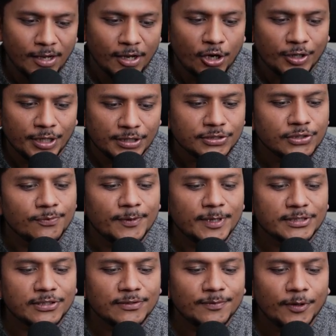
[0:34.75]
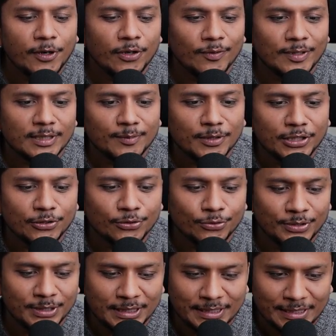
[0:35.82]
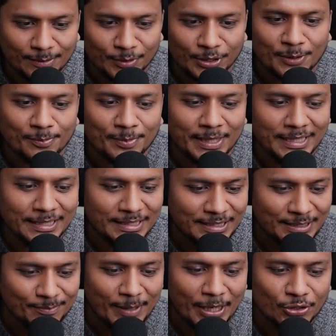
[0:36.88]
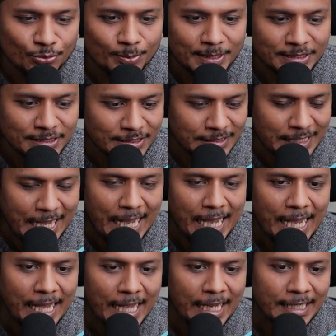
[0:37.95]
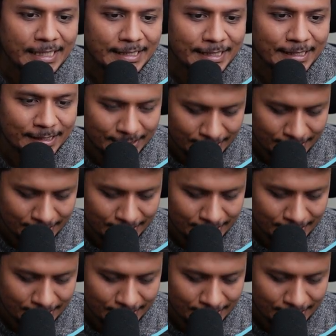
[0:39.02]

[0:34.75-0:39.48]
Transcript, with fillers: Okay, so first of all, what I'm gonna do is I'm gonna press menu button, and here